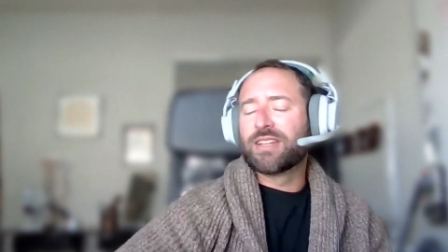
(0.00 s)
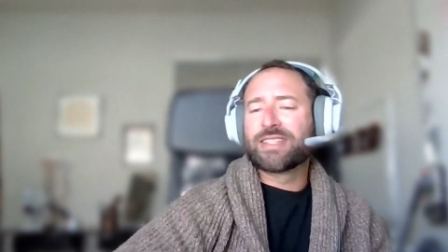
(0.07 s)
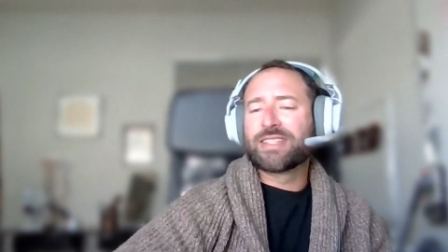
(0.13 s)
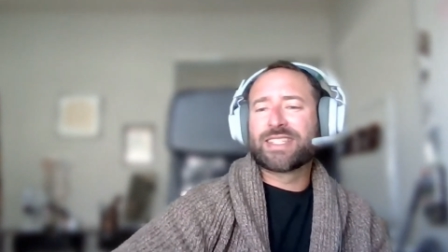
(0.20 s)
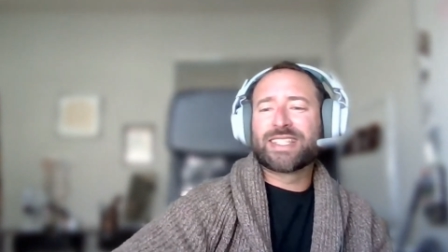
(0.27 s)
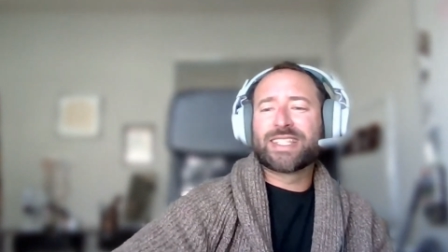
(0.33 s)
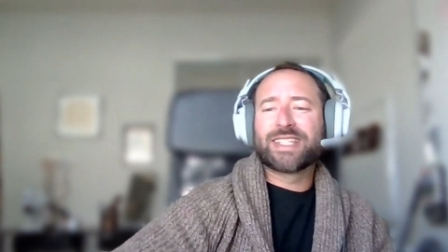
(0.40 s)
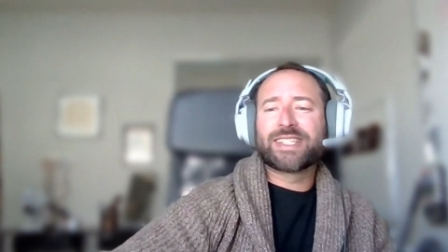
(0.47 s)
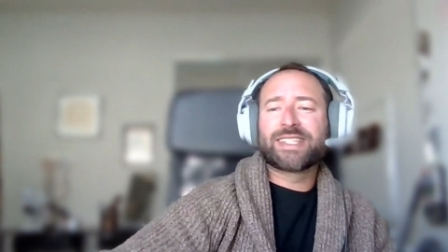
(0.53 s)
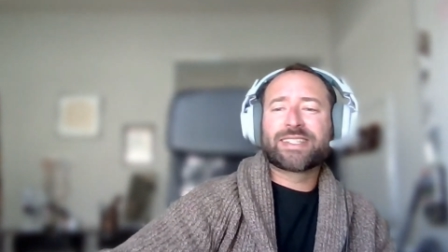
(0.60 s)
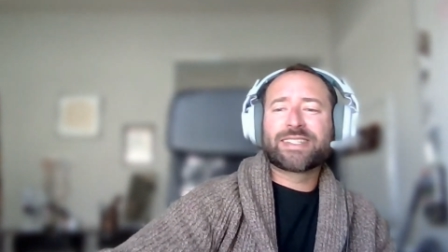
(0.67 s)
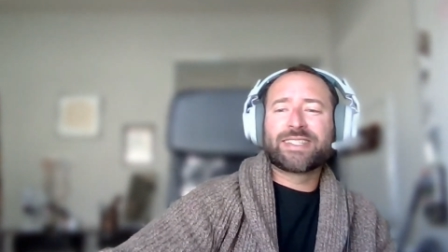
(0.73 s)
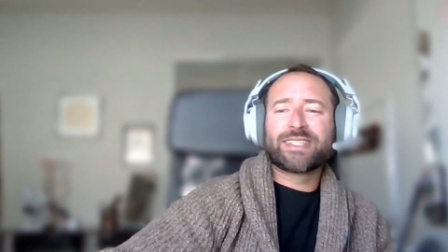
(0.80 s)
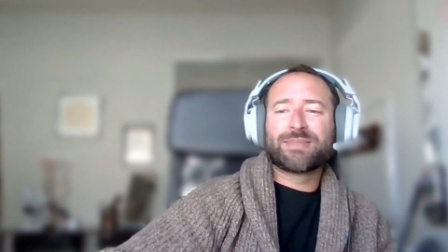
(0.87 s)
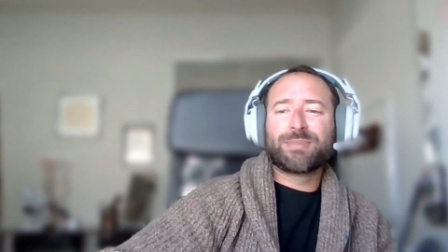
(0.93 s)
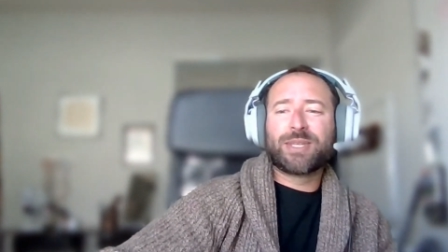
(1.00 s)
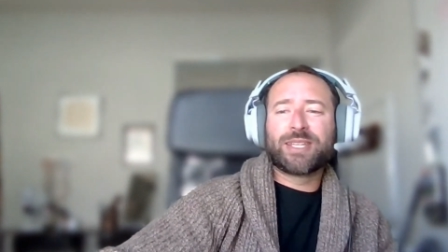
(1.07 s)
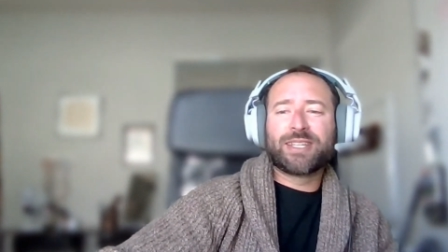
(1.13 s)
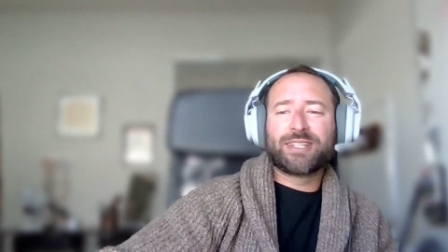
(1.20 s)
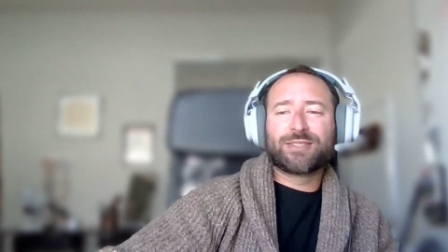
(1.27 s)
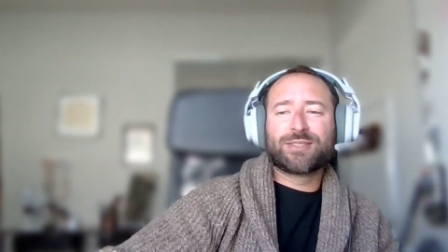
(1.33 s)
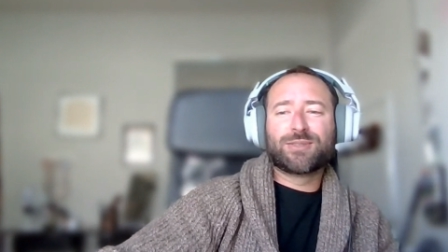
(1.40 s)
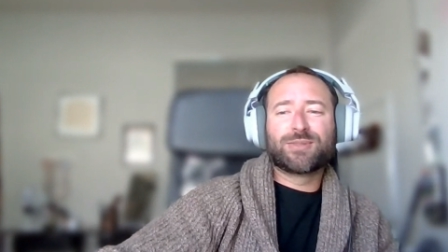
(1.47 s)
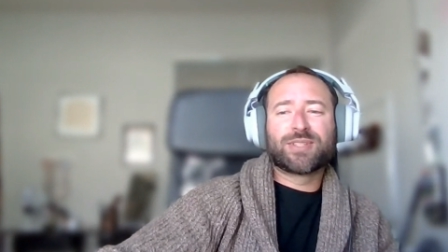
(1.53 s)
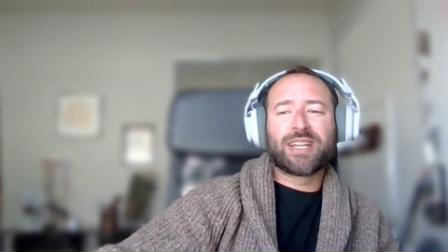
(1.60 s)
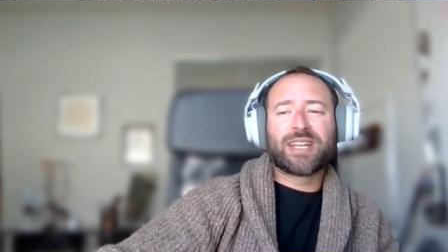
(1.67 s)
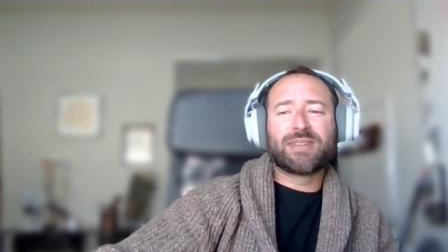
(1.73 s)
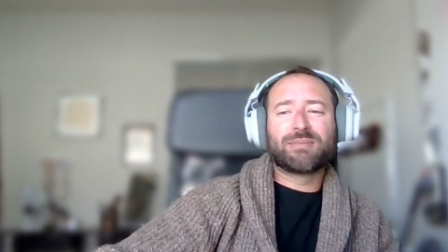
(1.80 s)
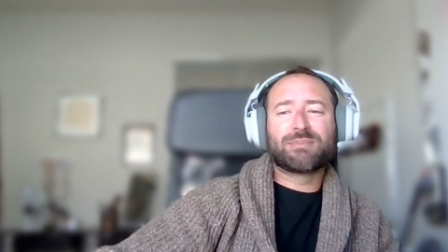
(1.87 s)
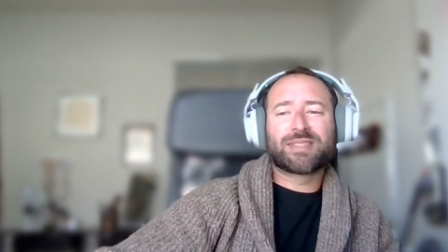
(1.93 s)
Statistically speaking, 2
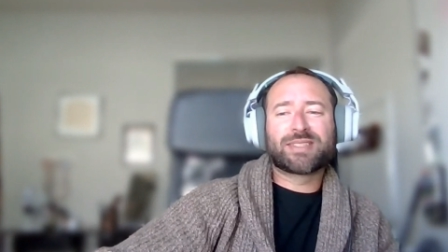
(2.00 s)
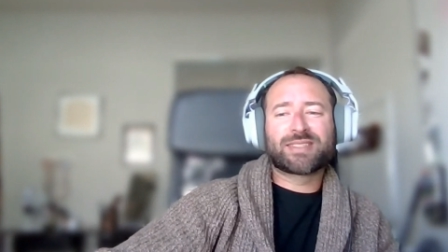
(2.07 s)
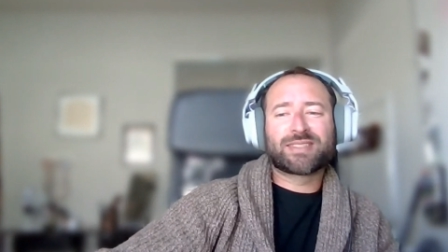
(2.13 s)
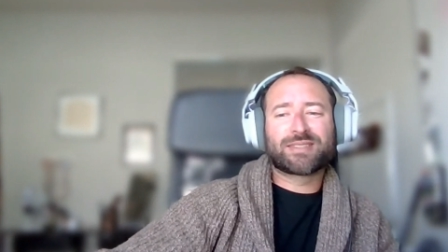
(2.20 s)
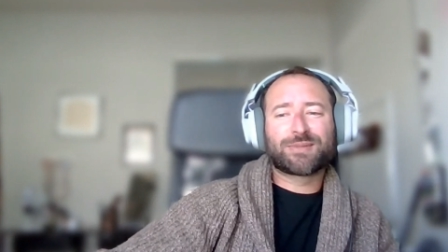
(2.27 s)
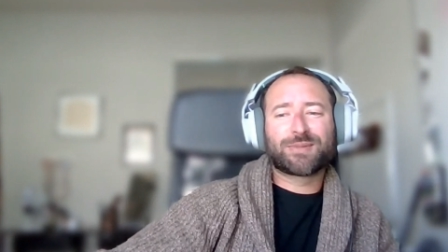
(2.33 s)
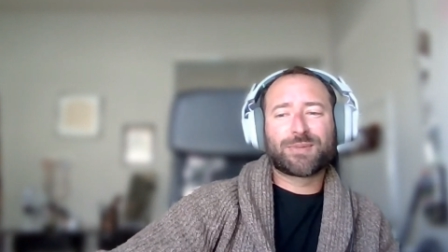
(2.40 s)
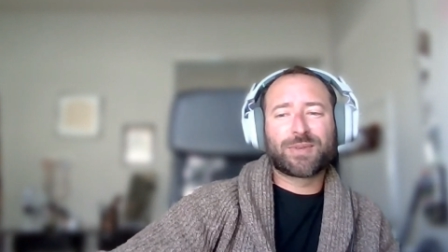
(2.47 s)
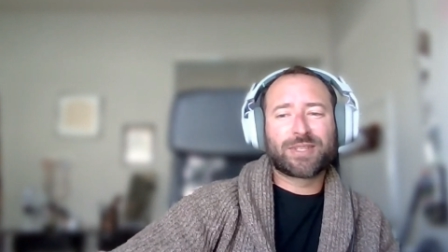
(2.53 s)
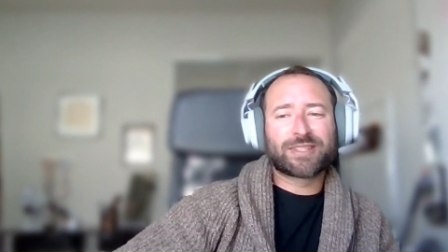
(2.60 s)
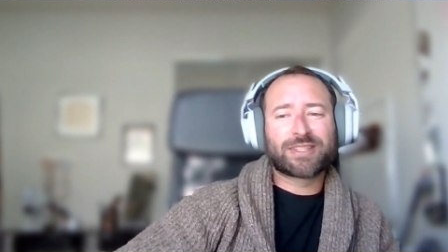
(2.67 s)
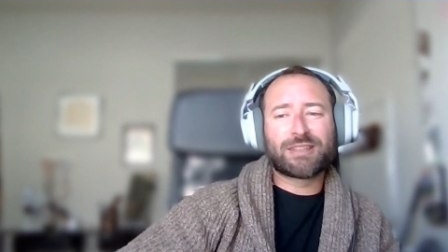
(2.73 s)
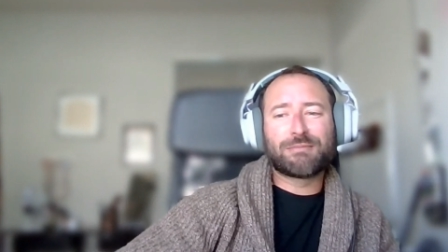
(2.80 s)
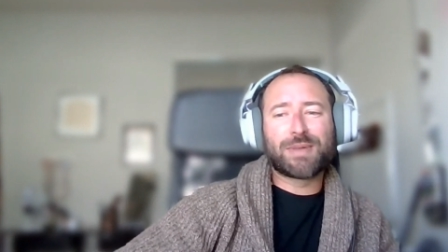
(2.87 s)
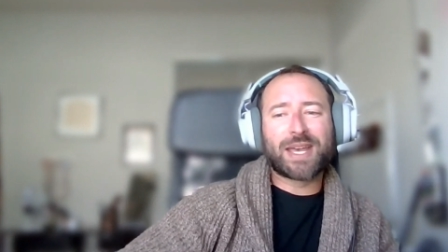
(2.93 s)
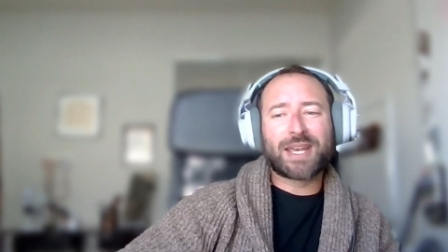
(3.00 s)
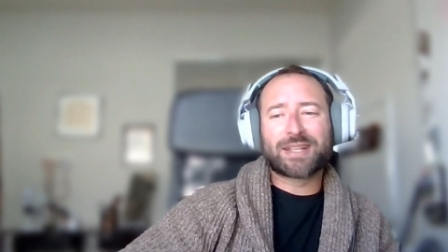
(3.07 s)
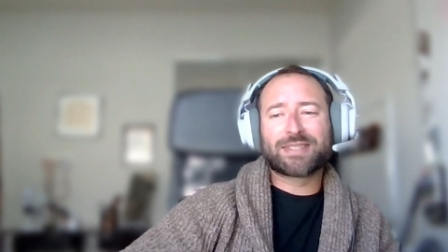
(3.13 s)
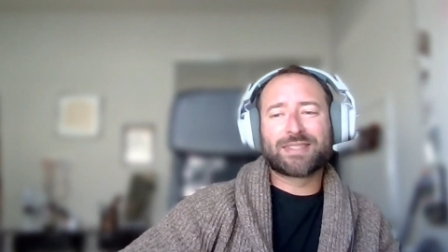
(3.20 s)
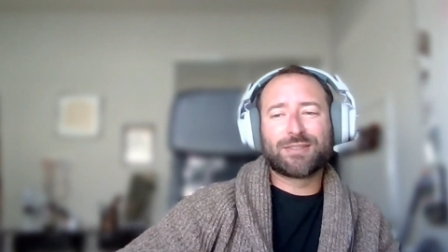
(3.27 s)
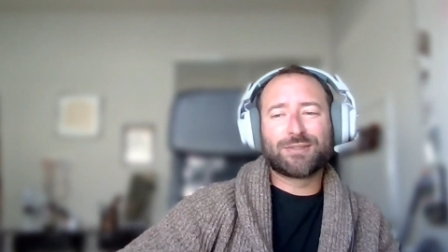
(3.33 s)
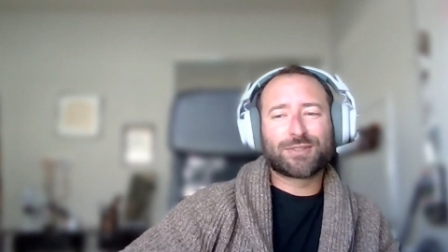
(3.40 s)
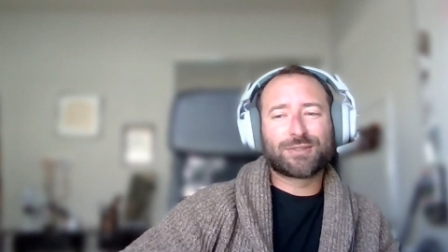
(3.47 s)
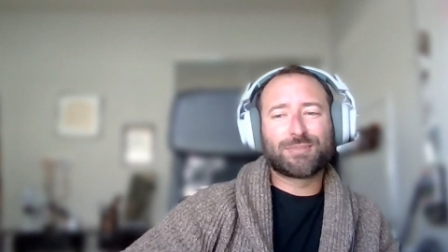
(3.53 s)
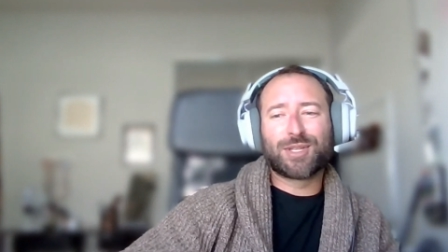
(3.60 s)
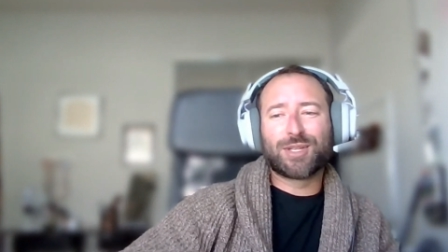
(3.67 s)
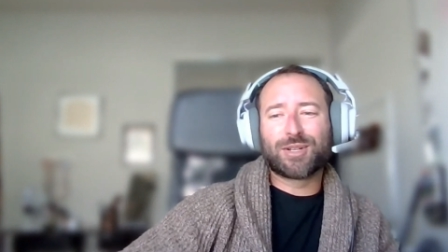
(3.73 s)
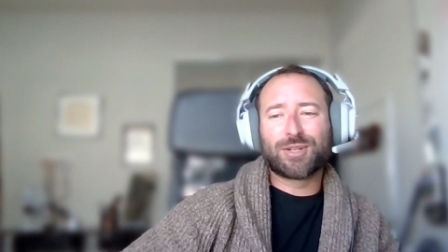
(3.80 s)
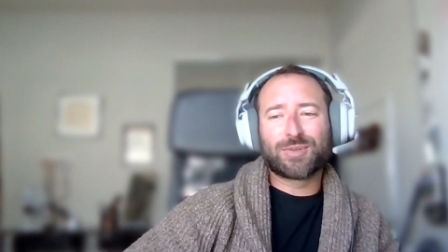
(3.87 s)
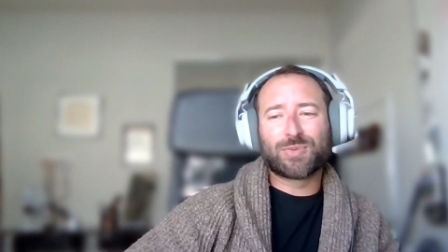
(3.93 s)
times was the max used
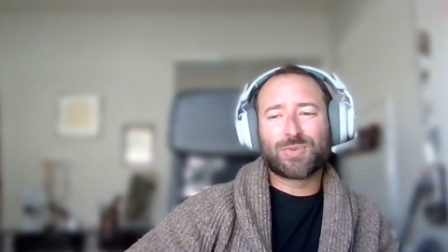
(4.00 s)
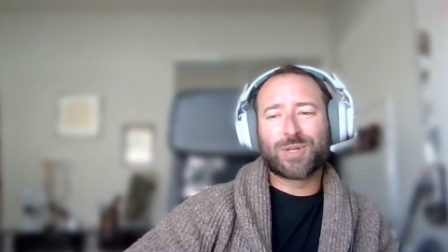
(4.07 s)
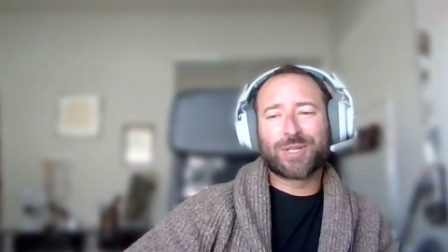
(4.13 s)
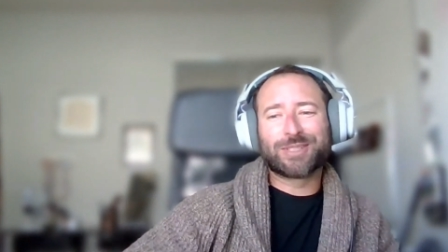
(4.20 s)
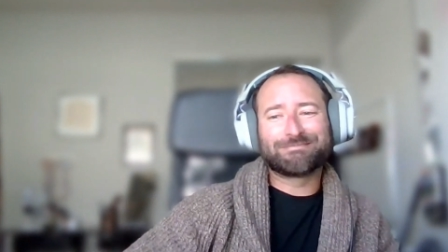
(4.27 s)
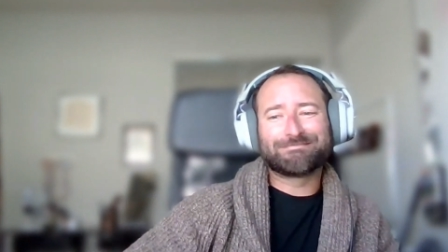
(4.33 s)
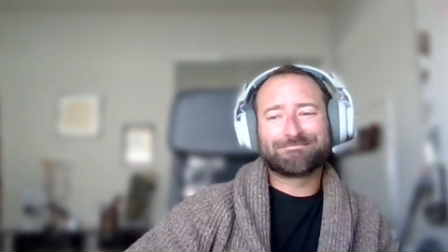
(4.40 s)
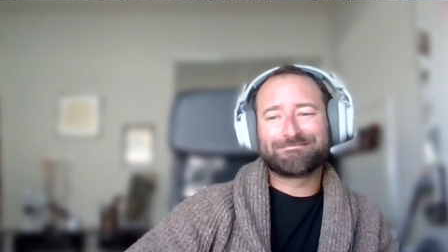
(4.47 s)
beyond 1.